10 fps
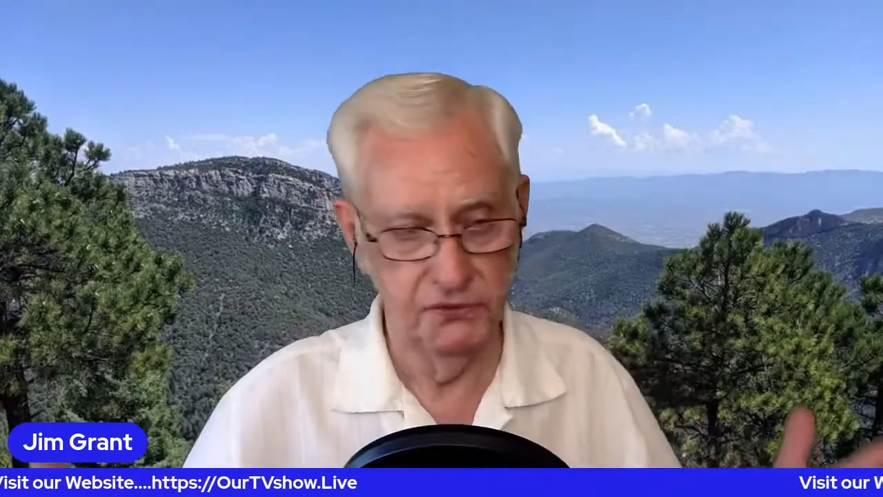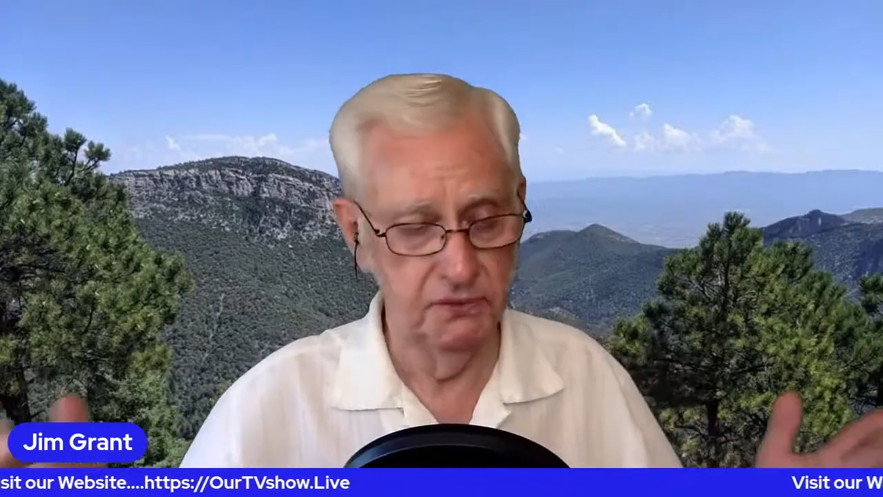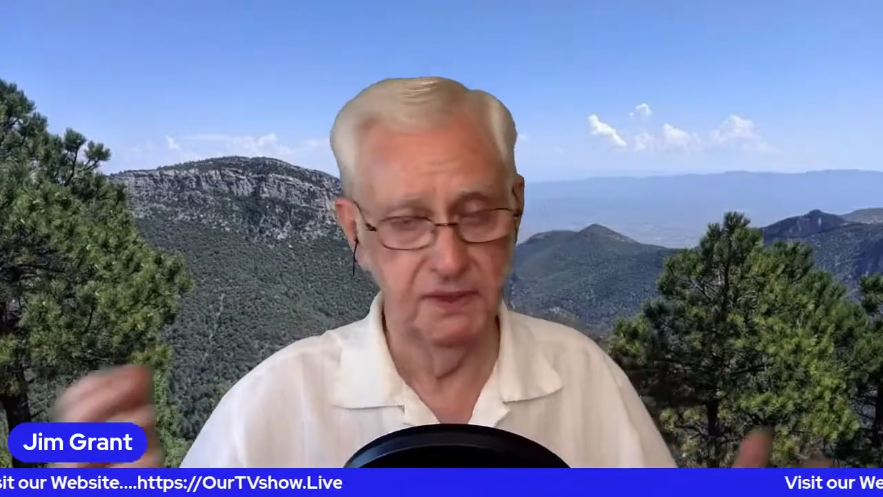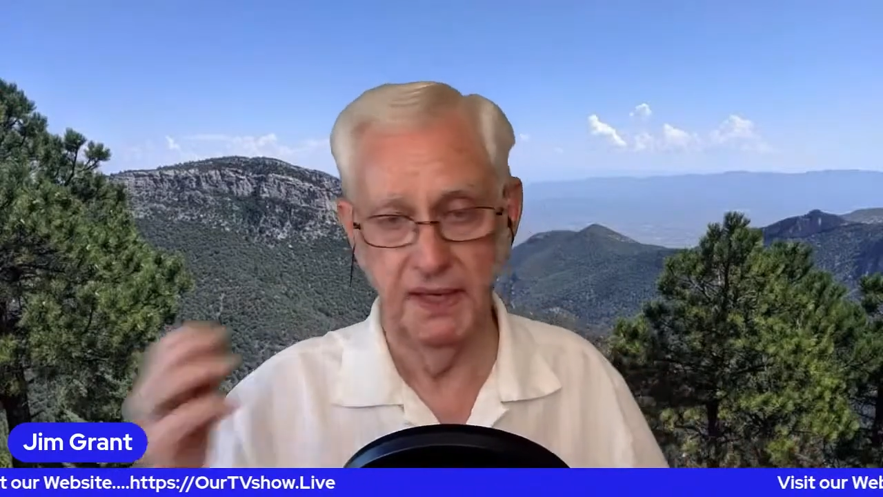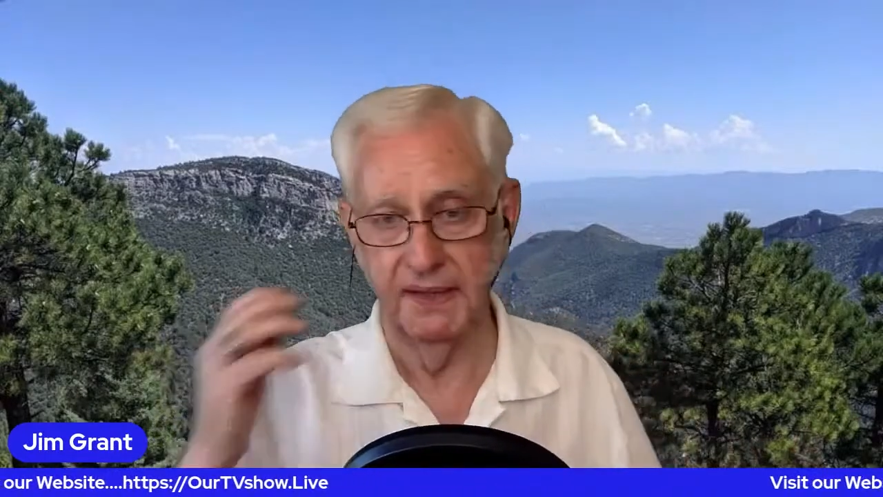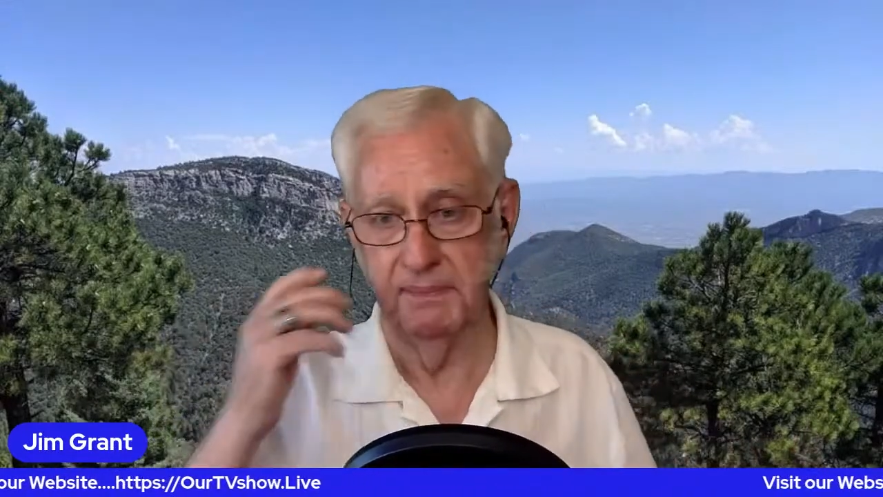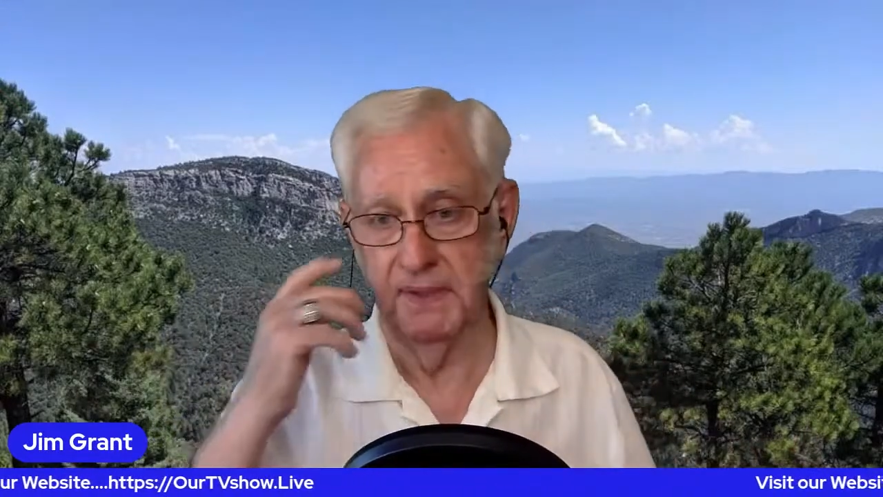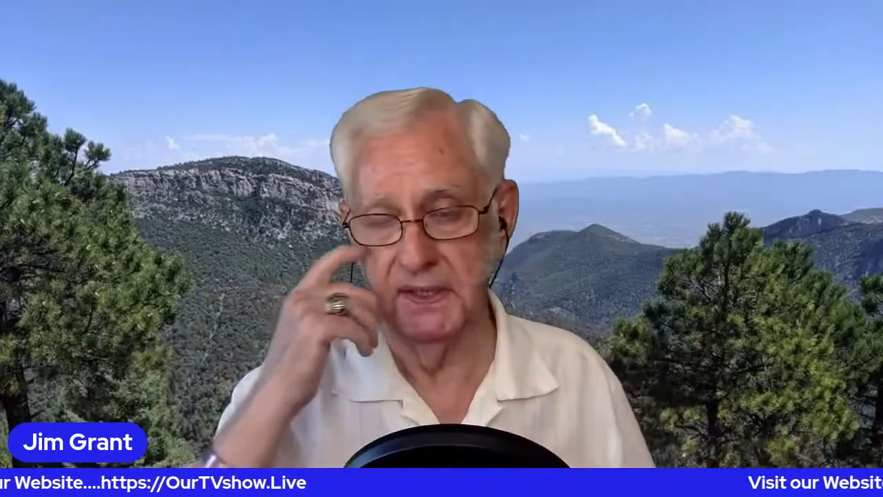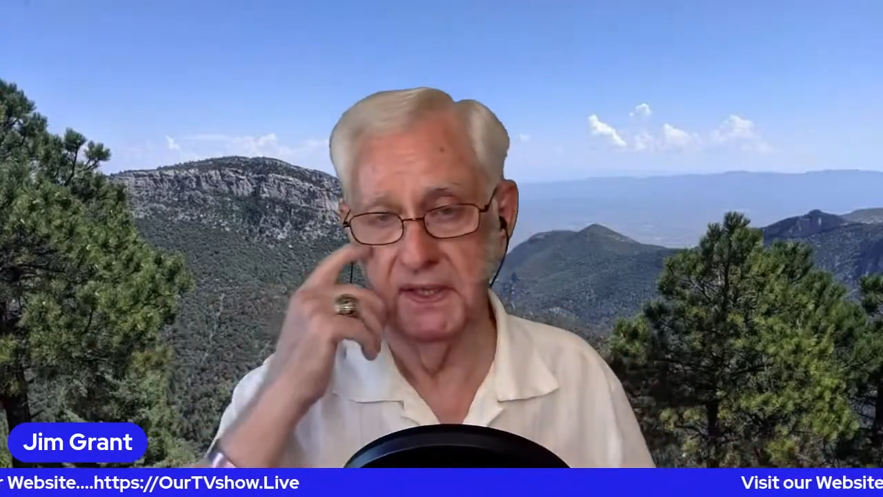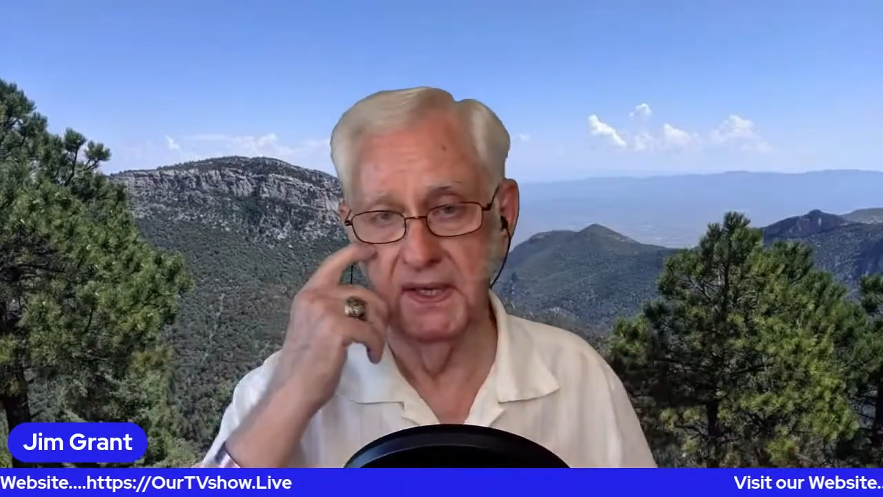you've got to
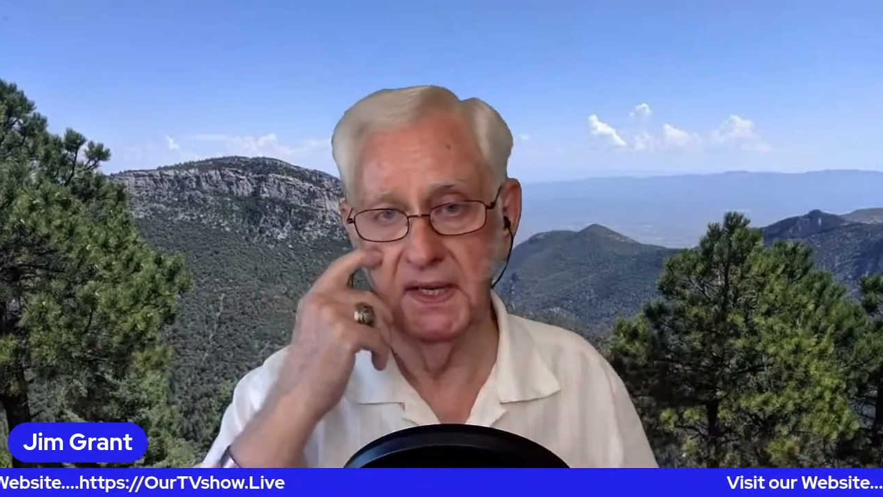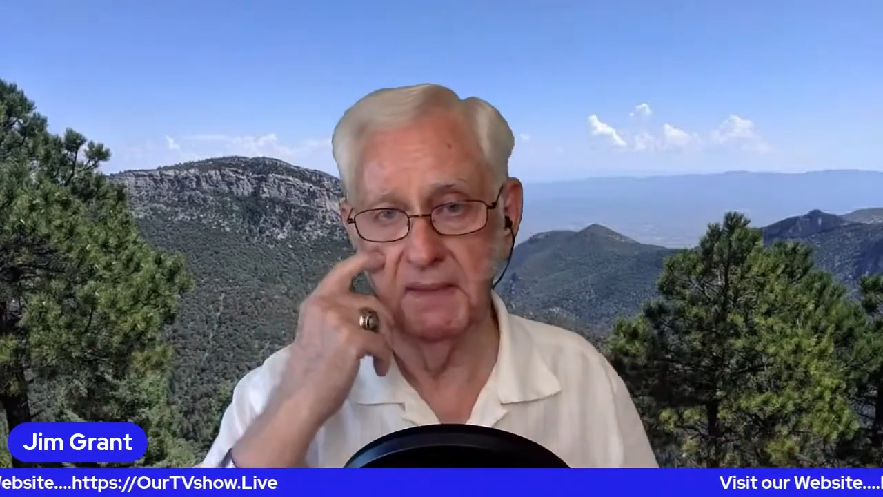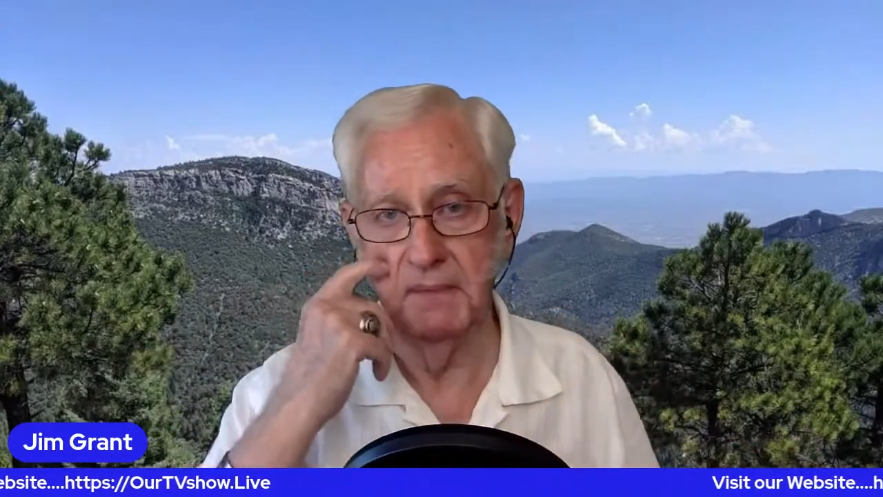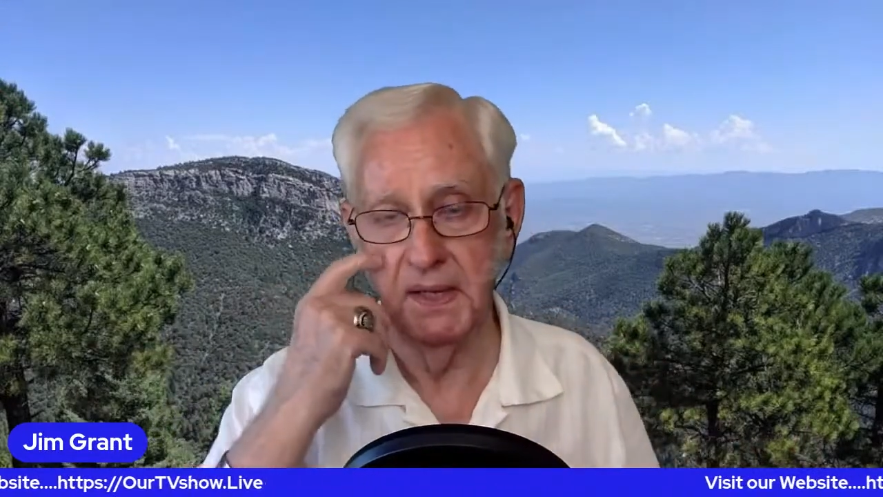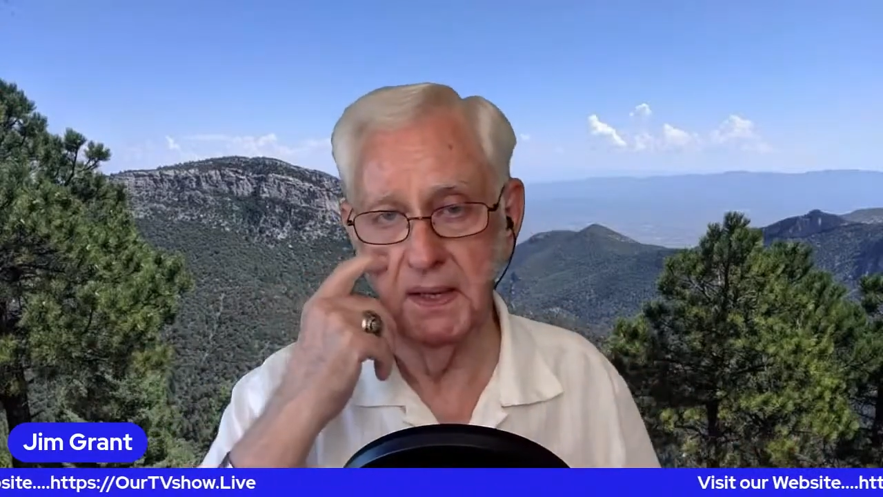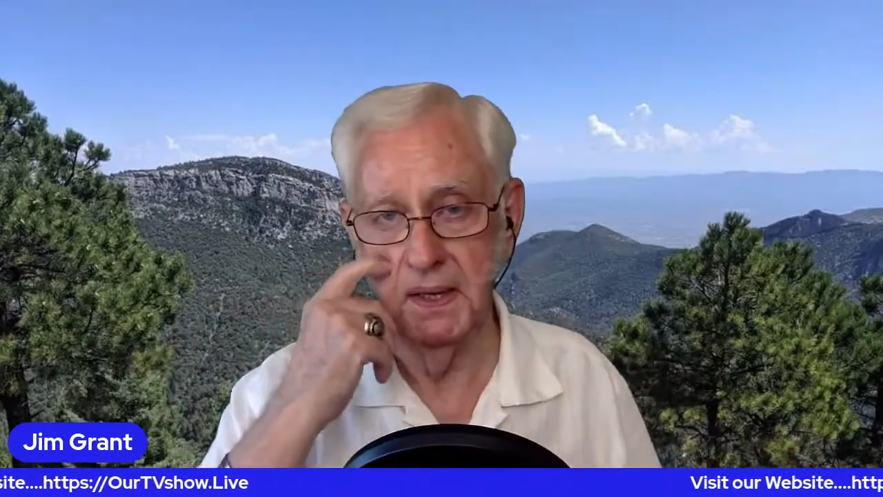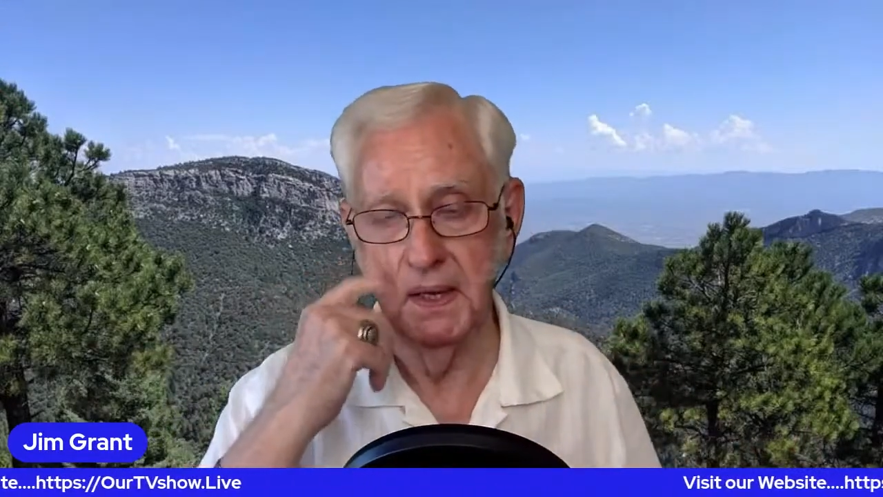be kidding me.